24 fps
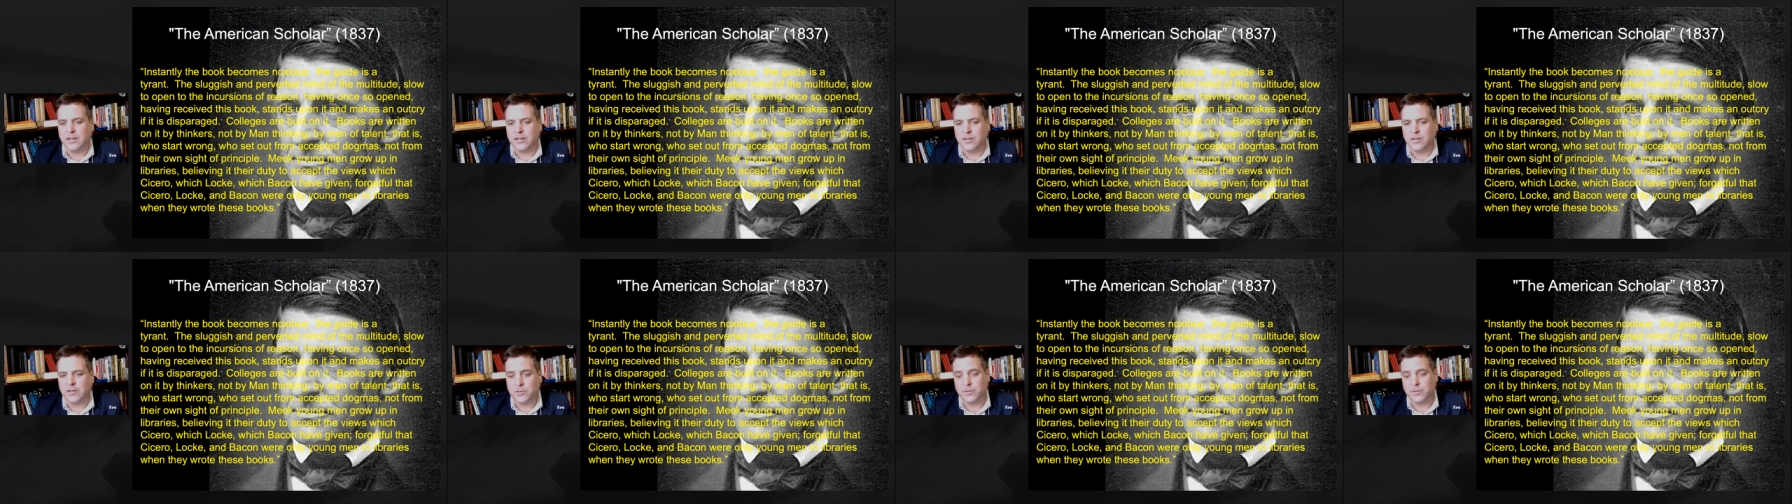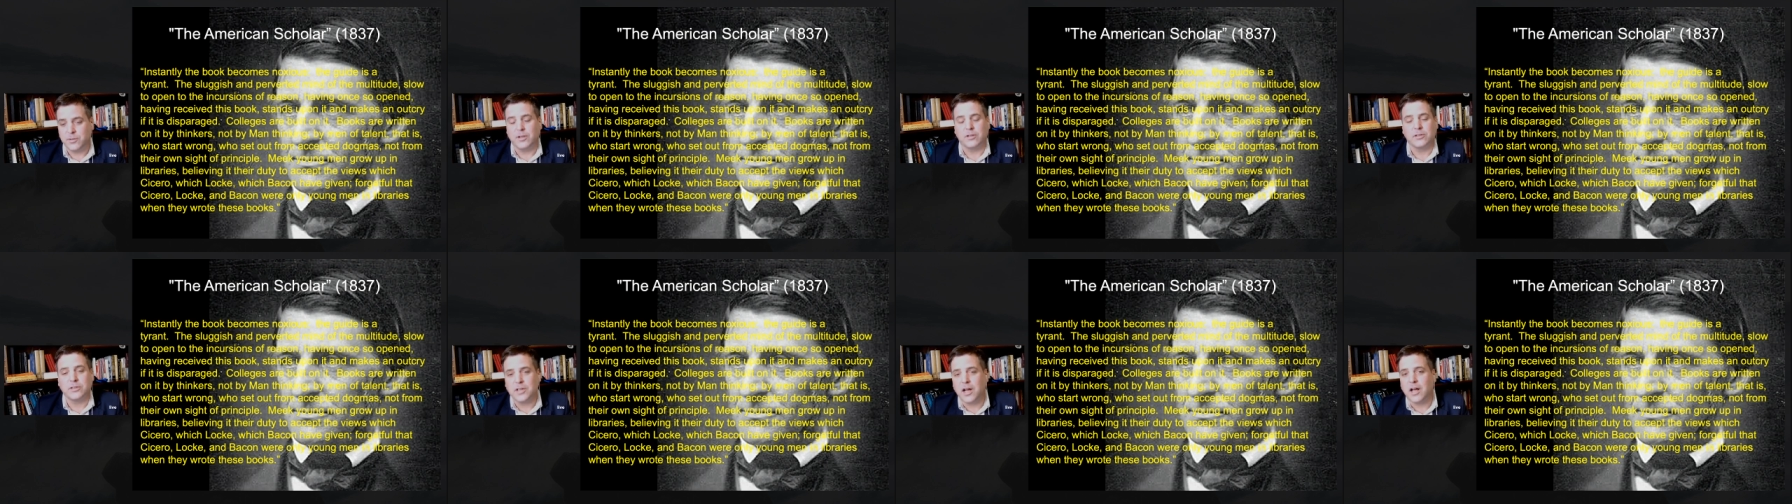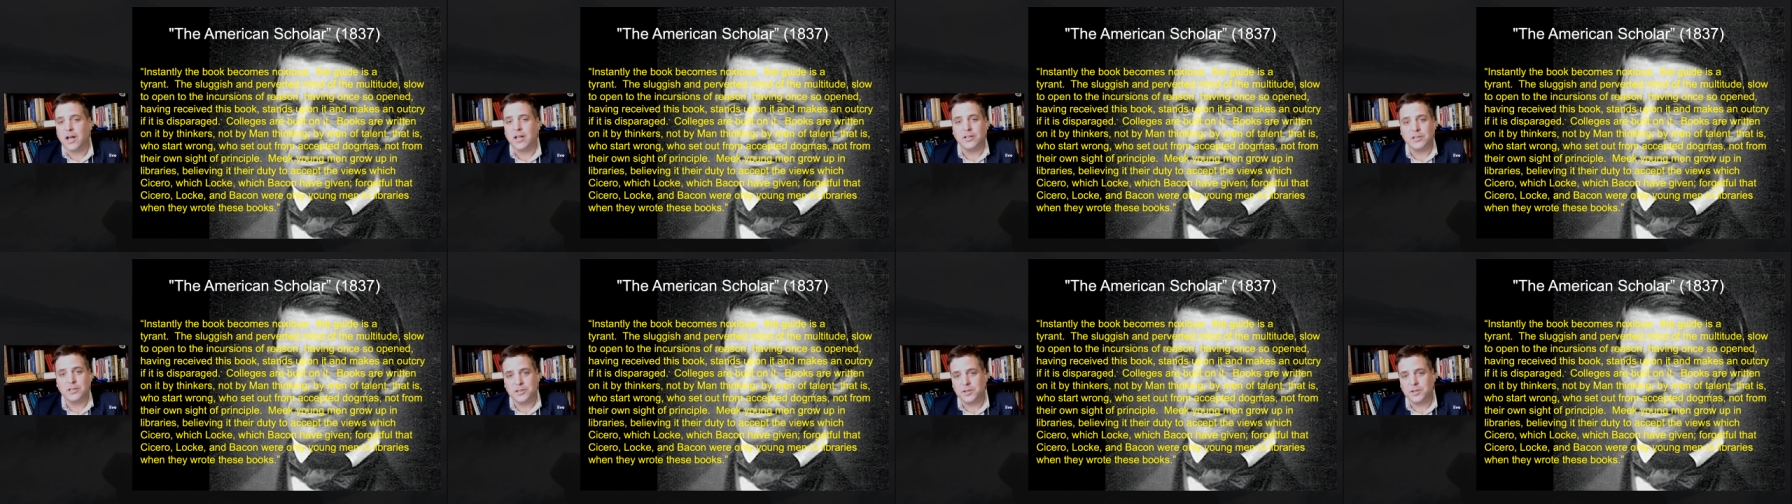through your
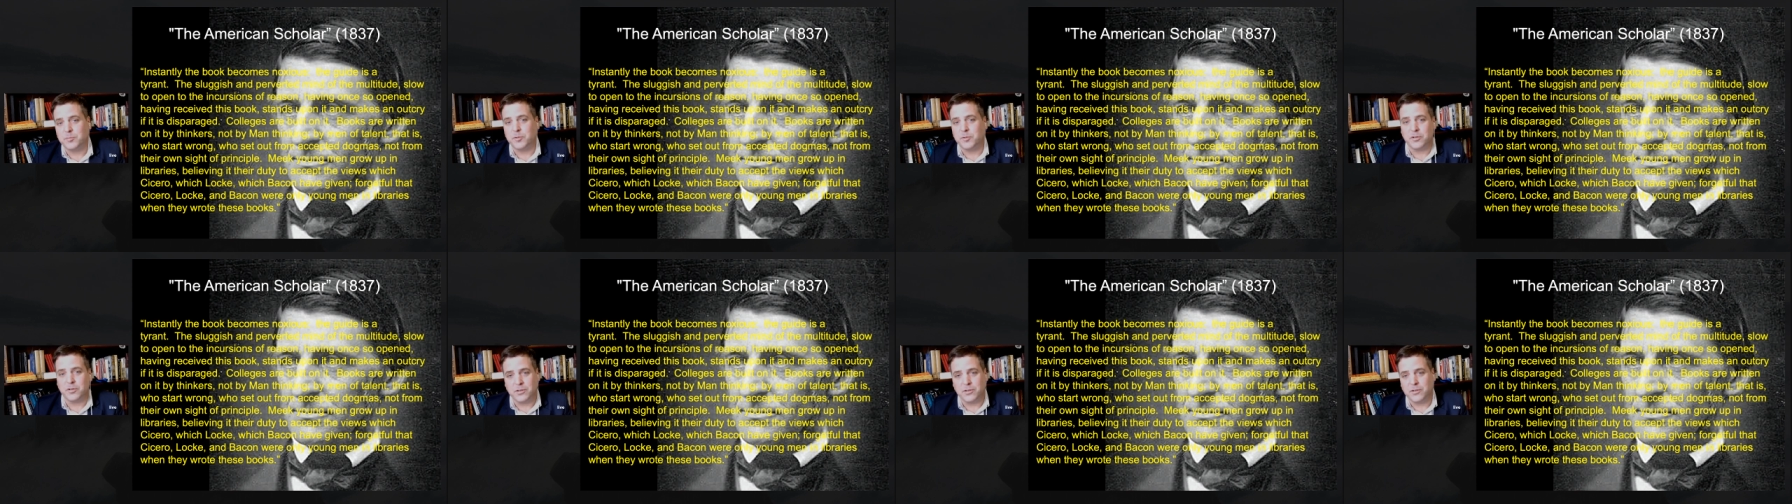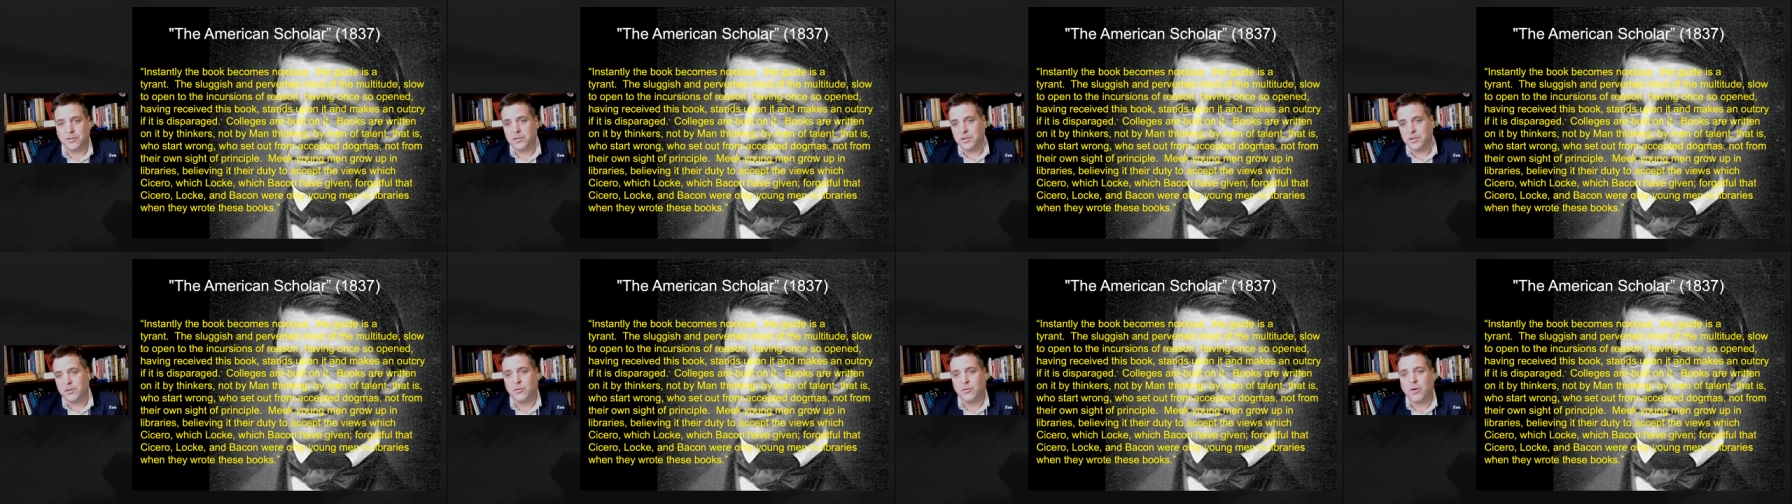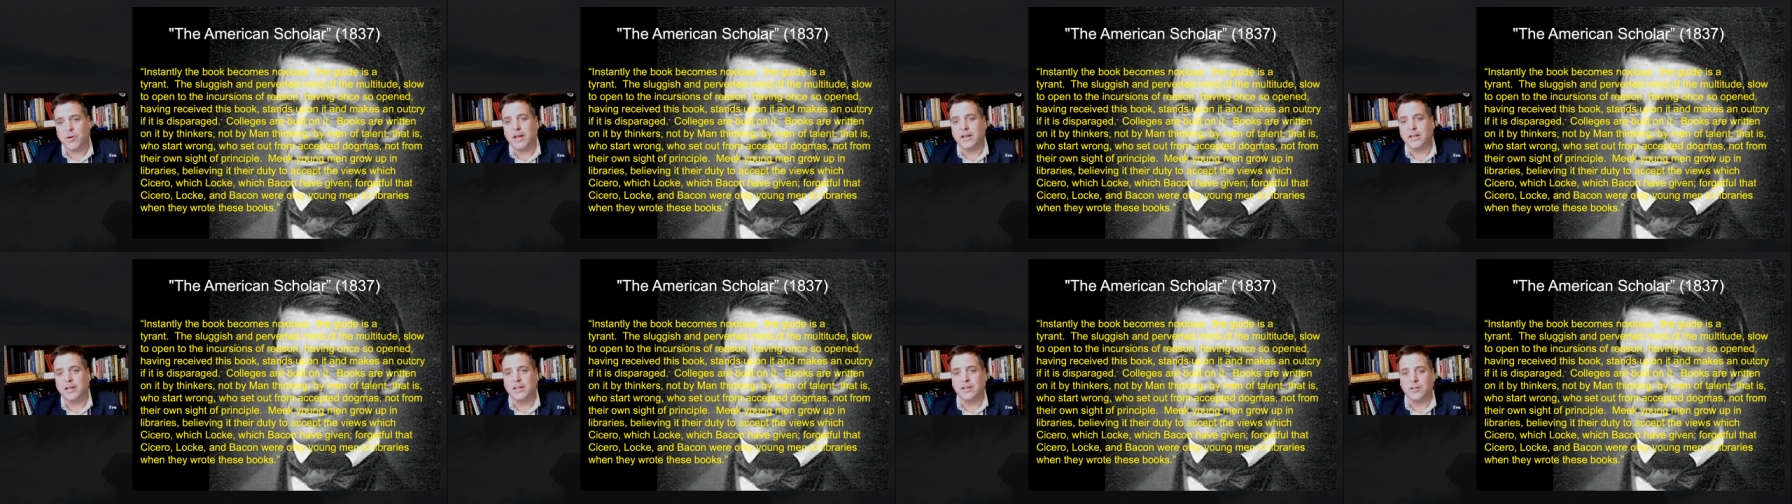scholarship or through your
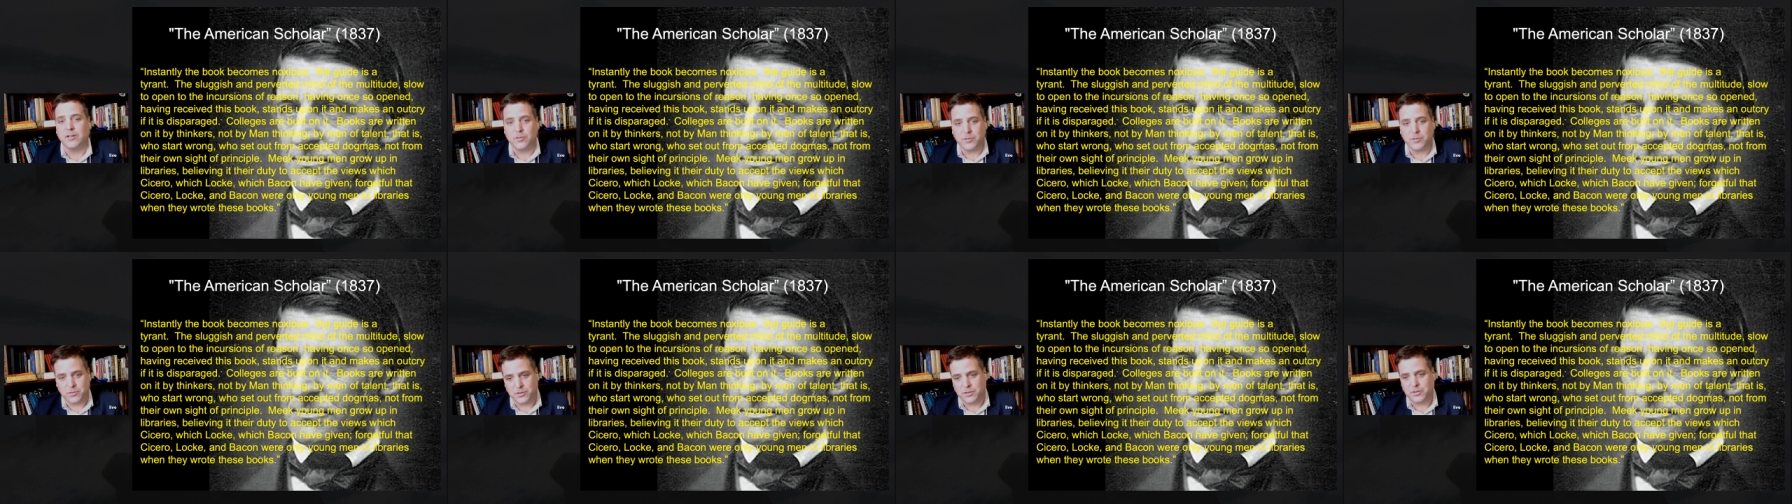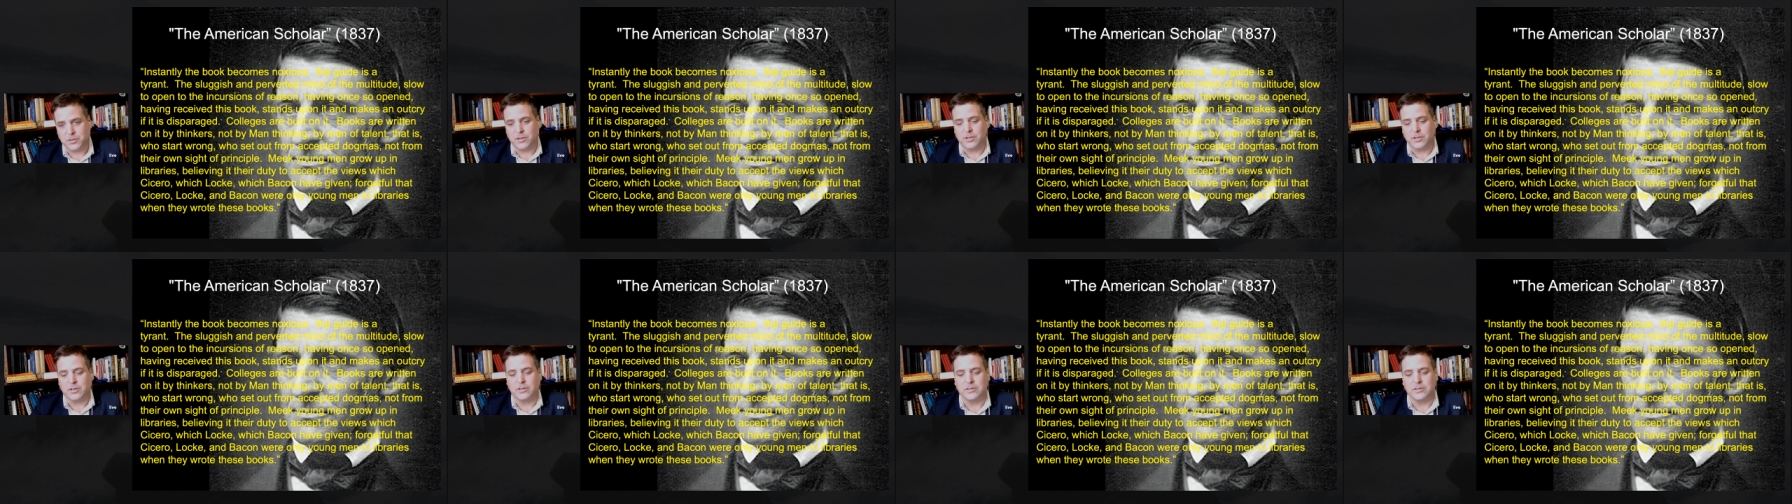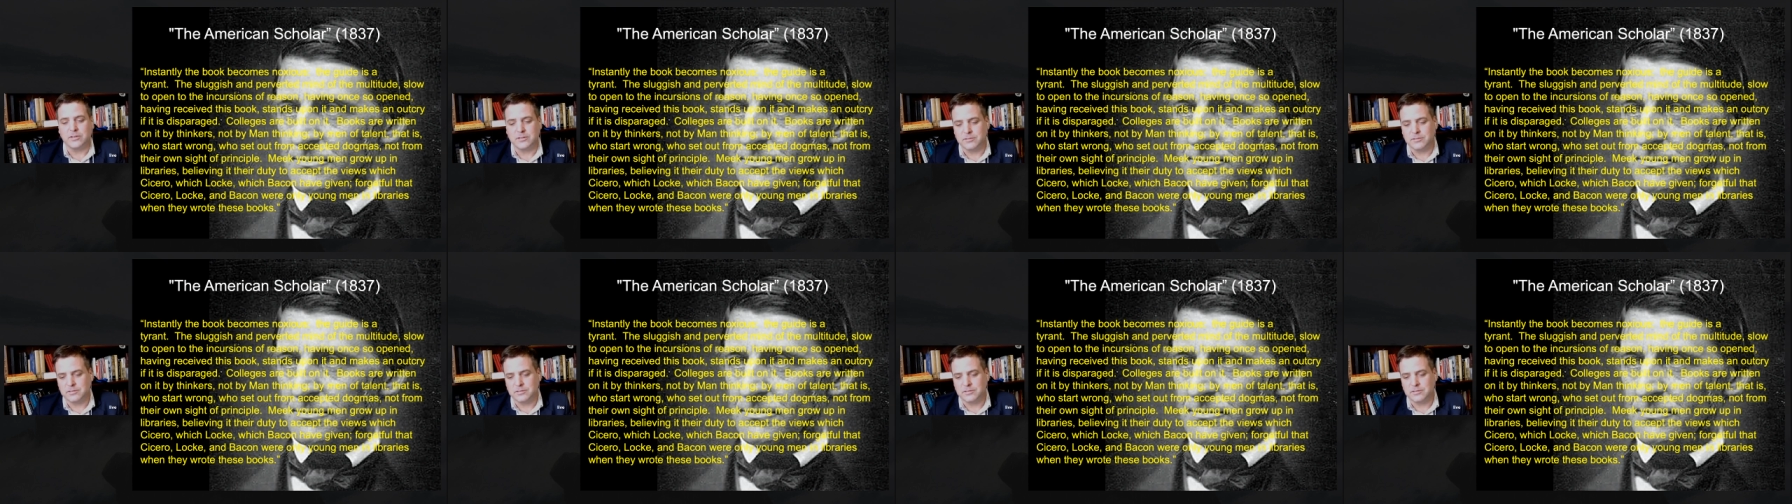writing or through your